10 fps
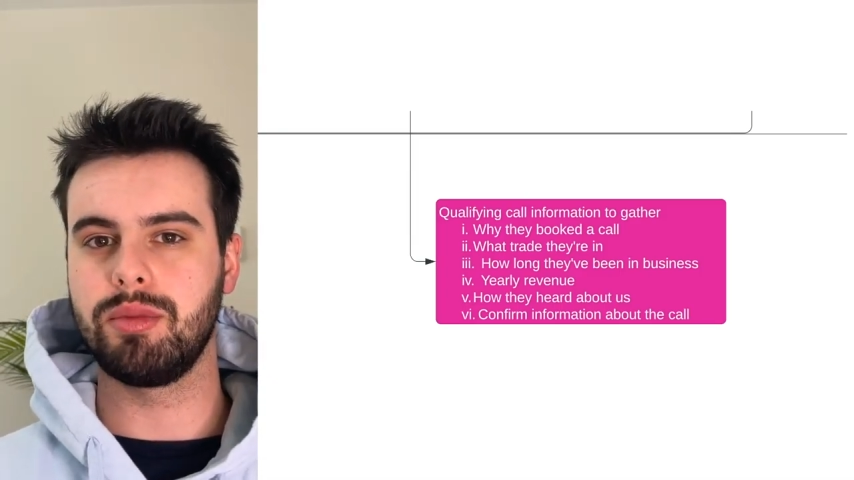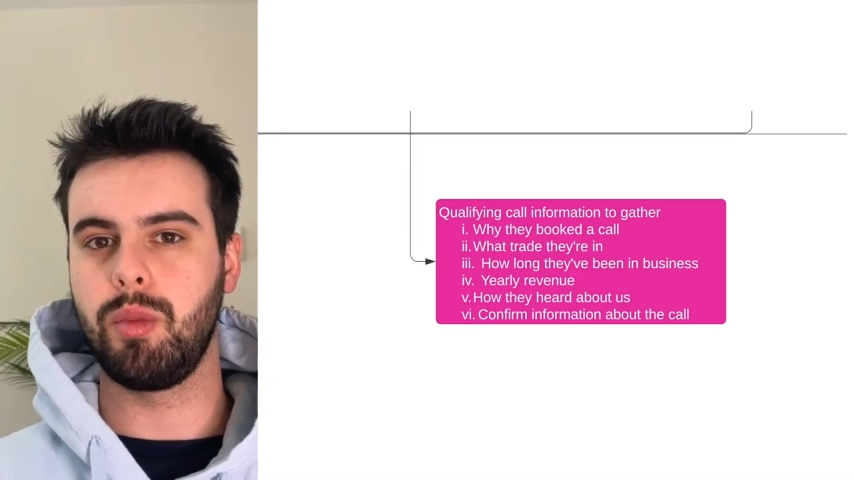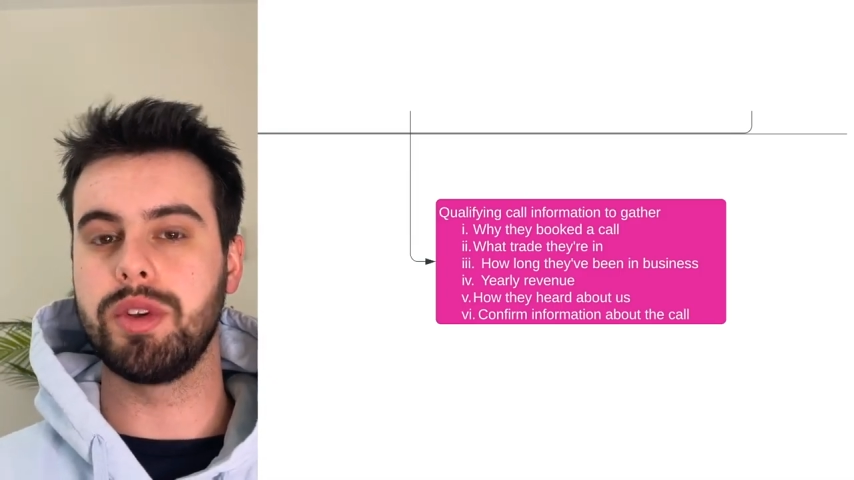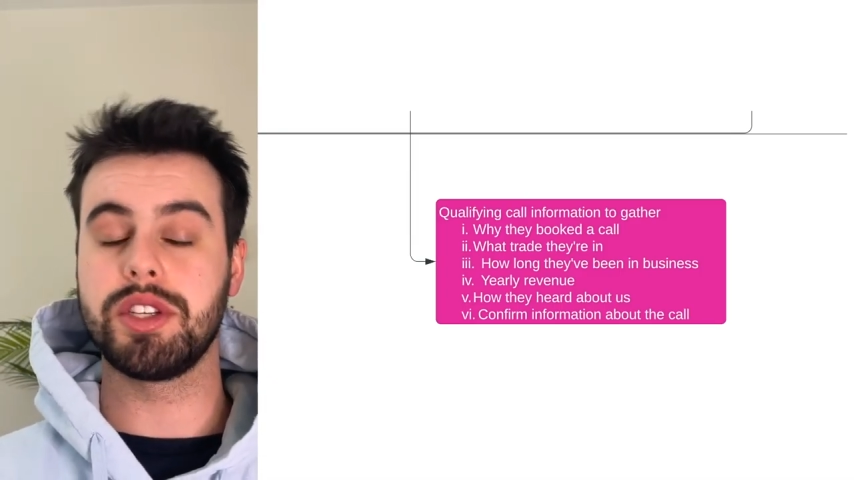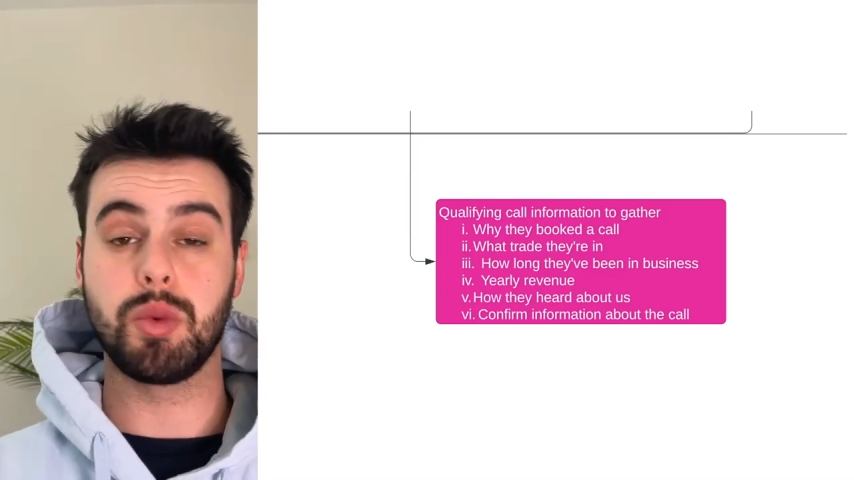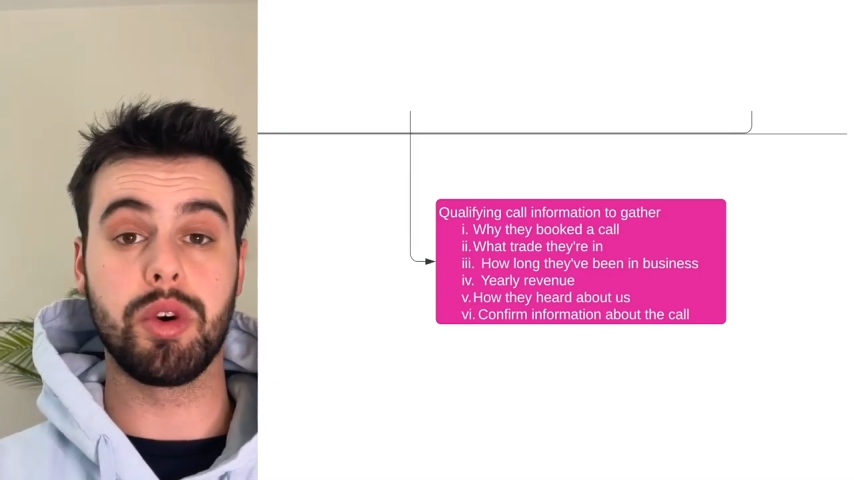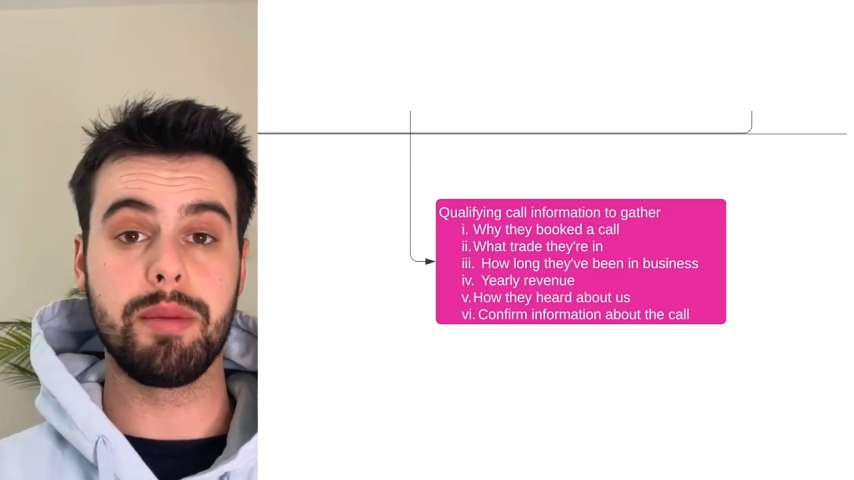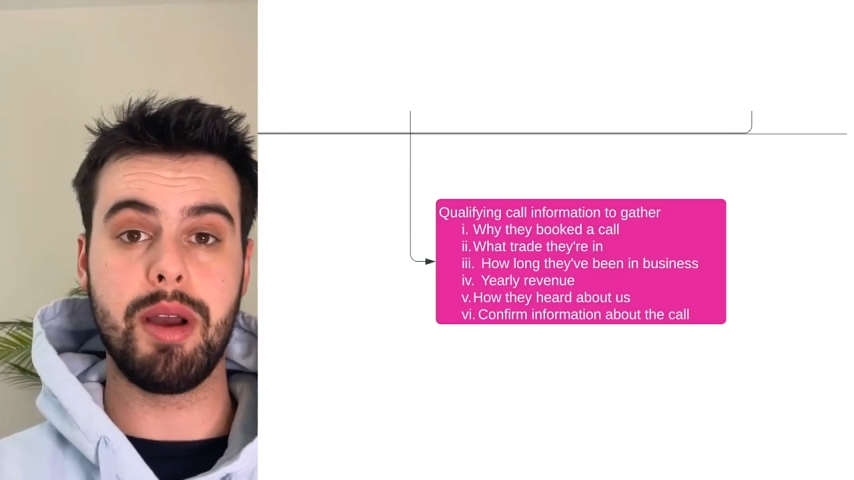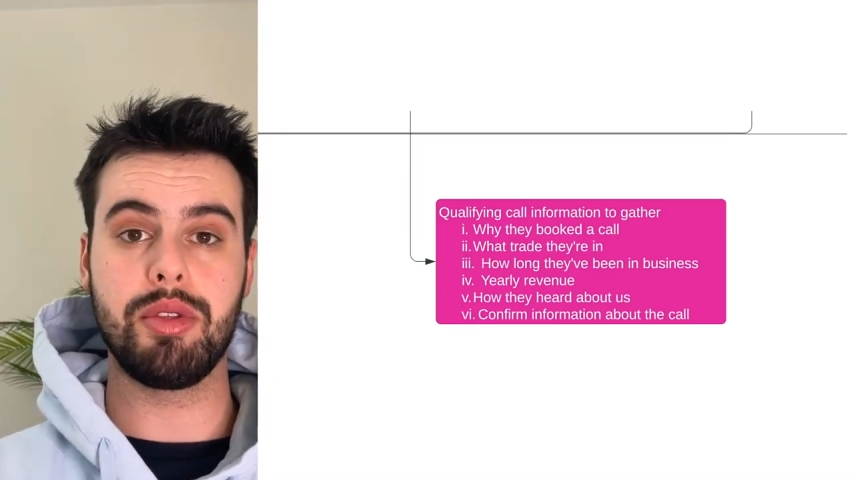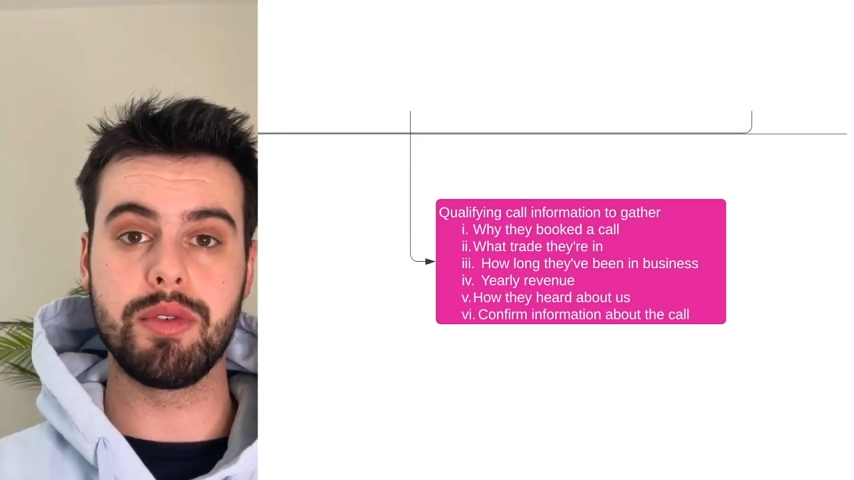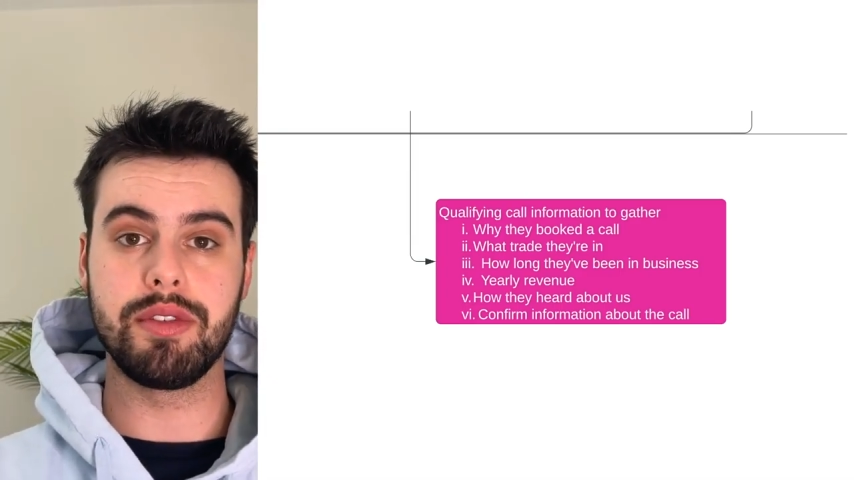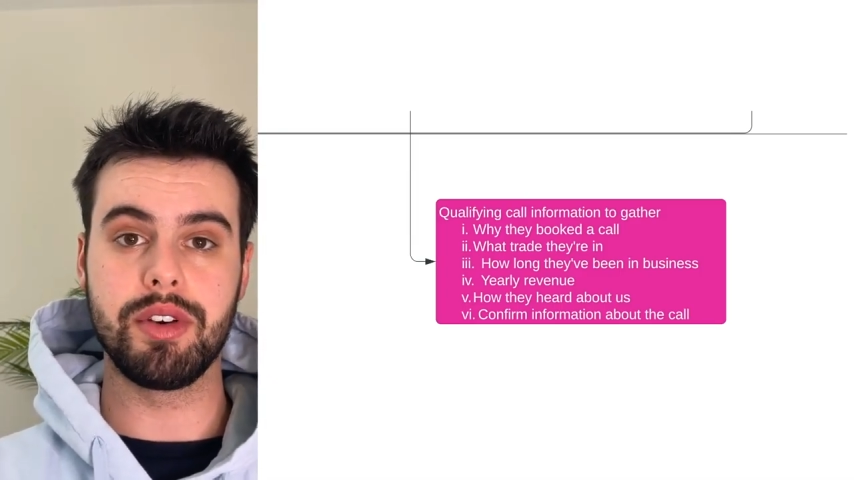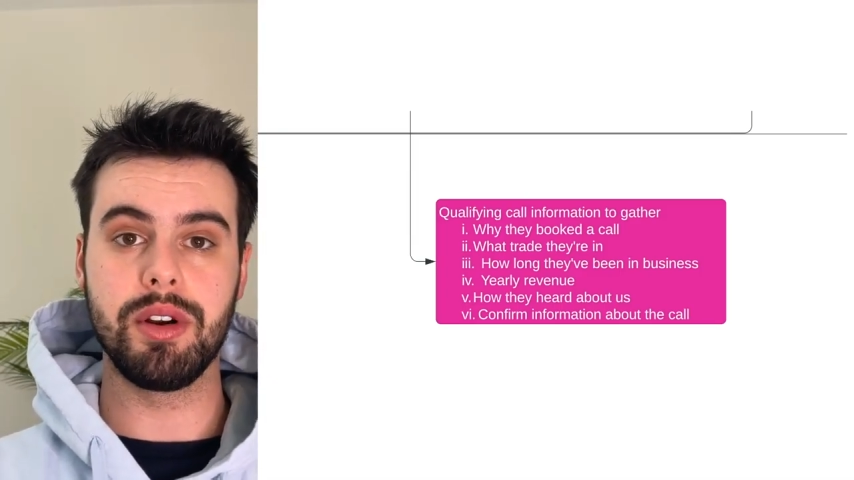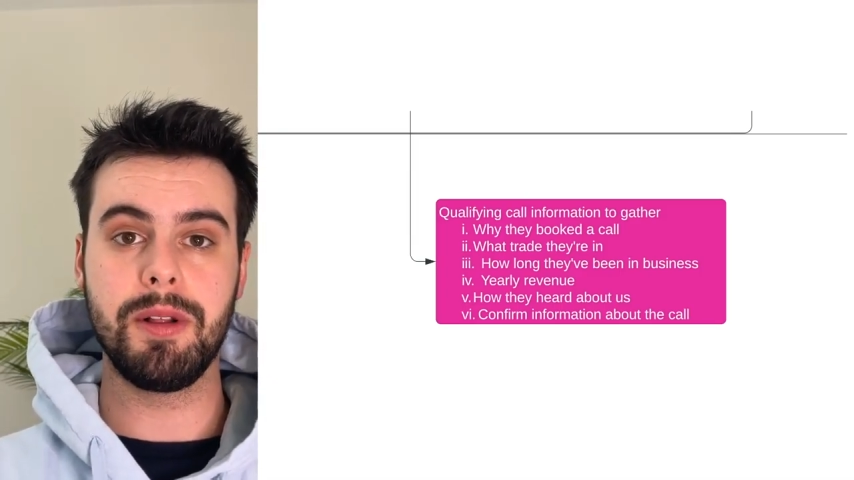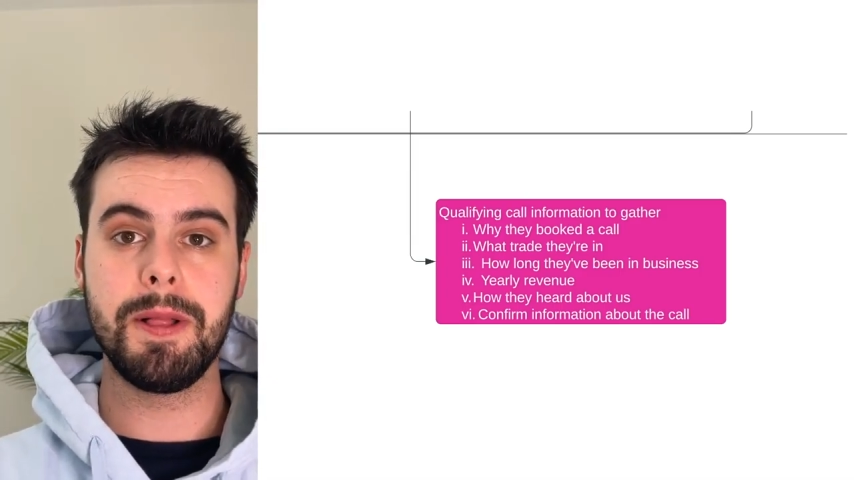Was this word of mouth and
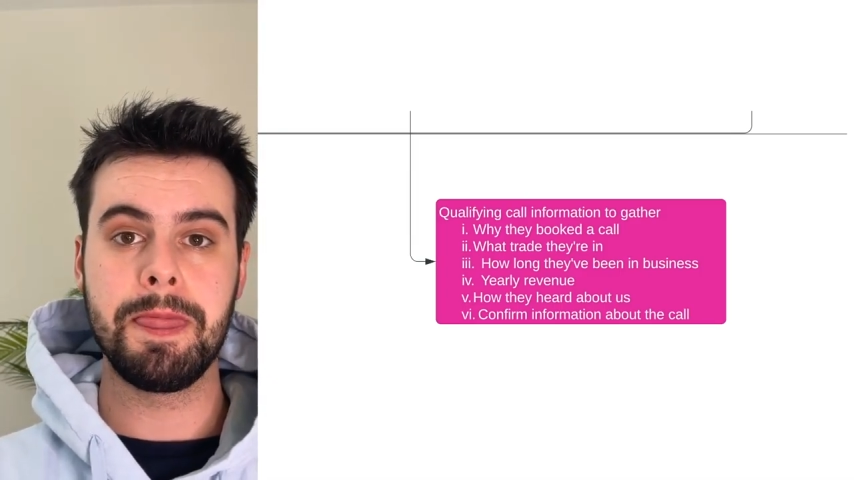referral?